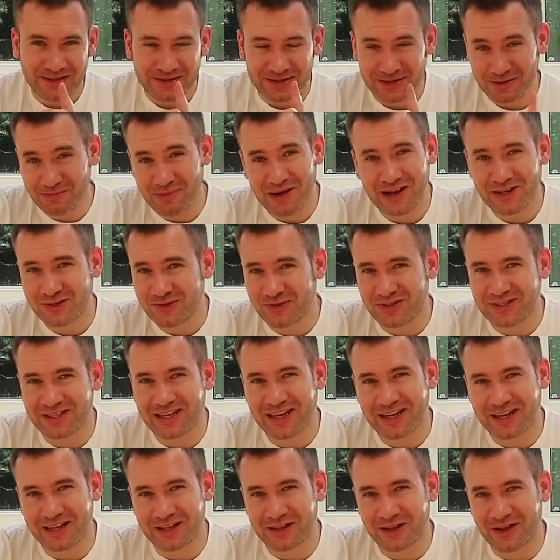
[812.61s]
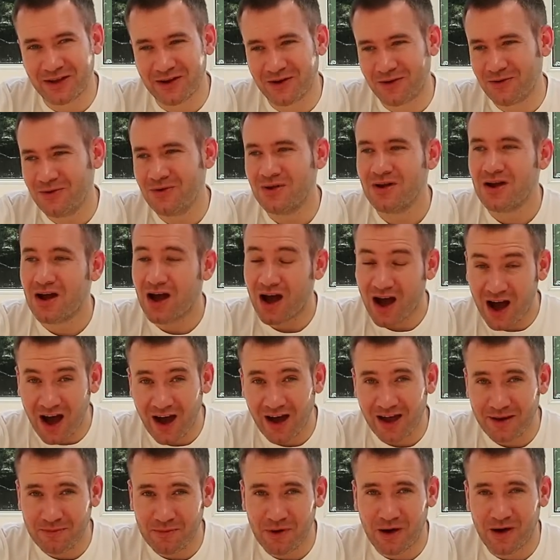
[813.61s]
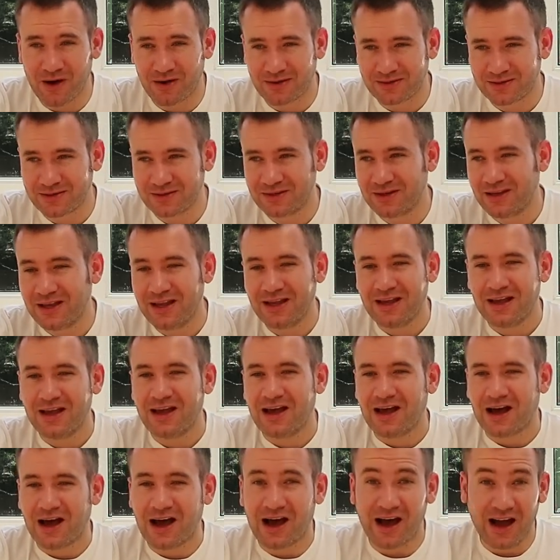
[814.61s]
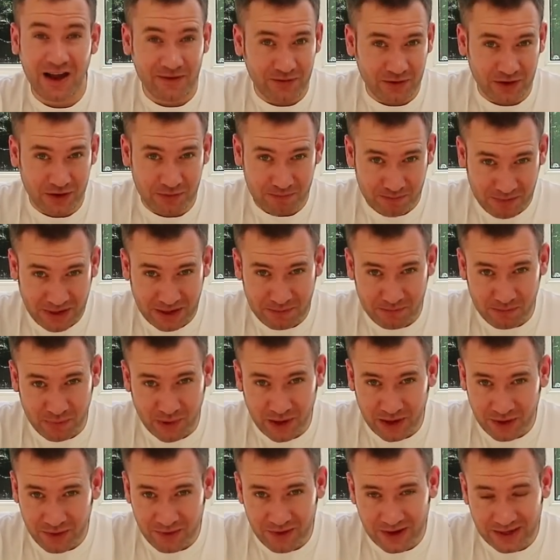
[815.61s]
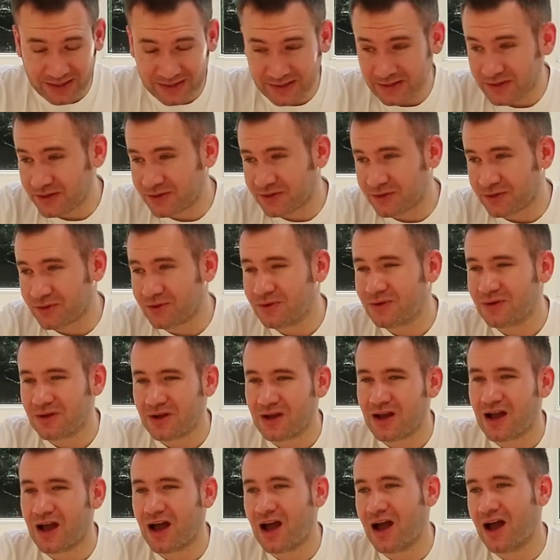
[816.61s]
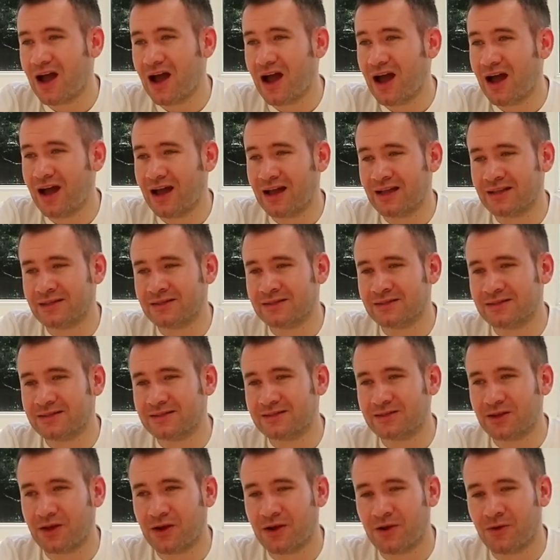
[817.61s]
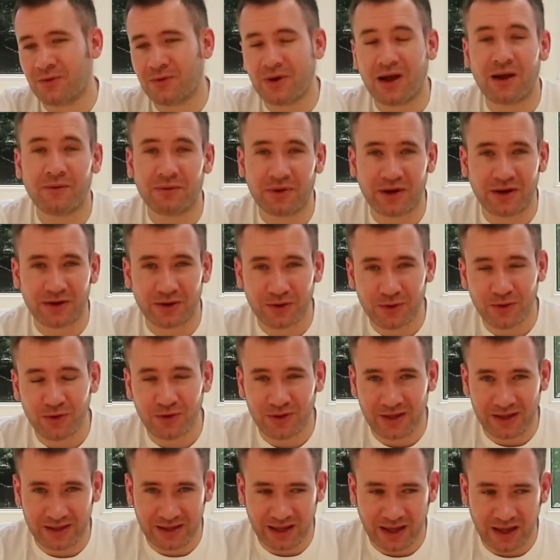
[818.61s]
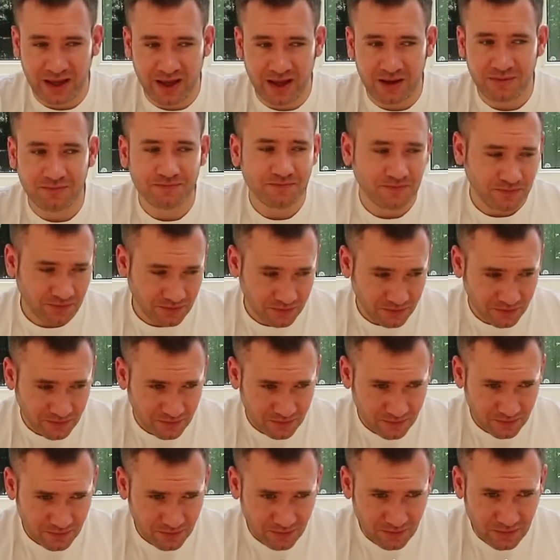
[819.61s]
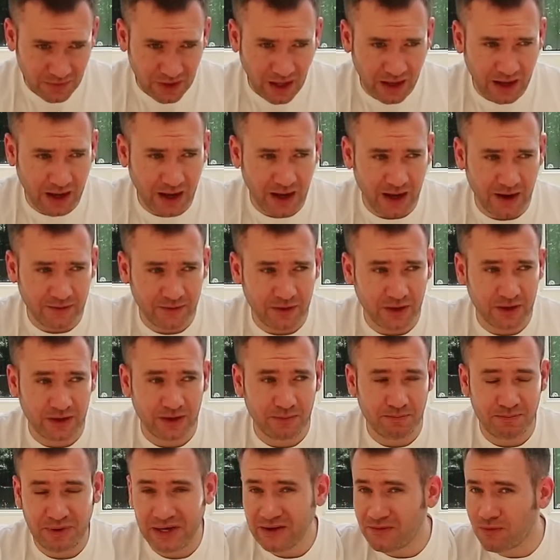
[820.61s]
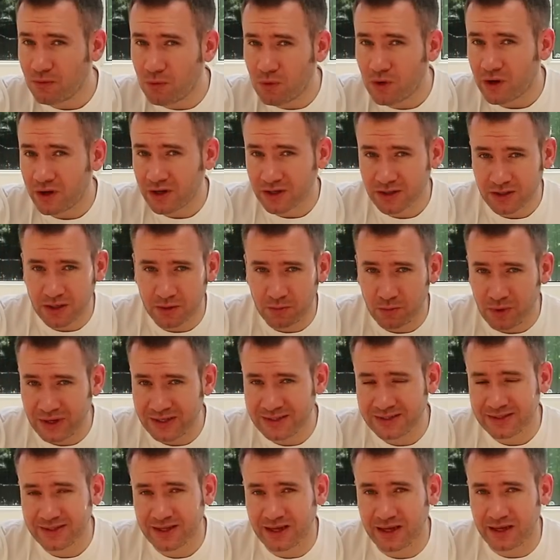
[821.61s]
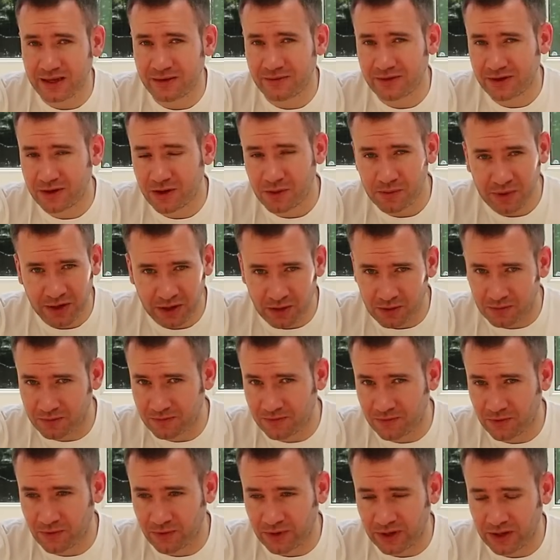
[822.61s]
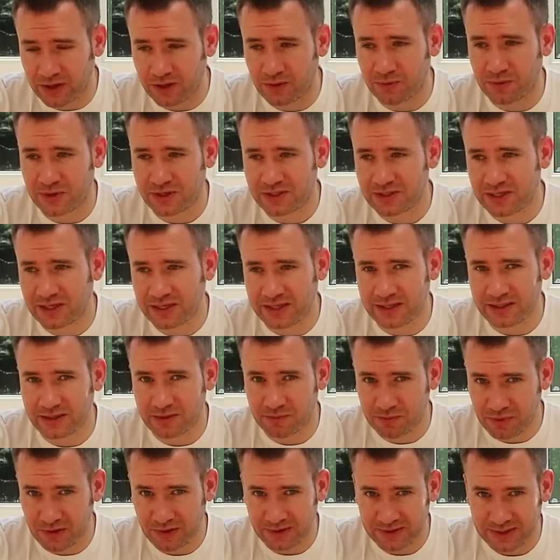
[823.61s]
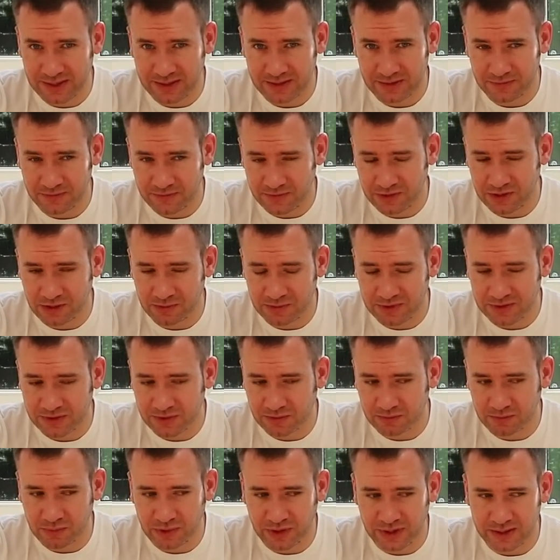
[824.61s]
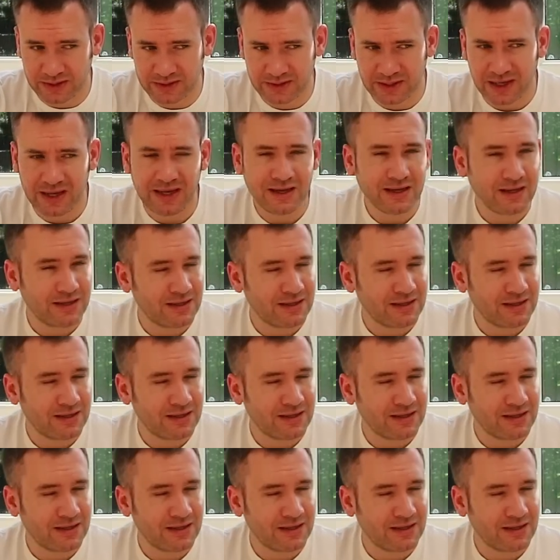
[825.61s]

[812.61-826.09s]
The battery's getting low, I'm hot, I've got a big bike ride to do, and so I'm going to call it there. I've got a bit of a workshop Wednesday coming up for you, which I need to process and film at some point.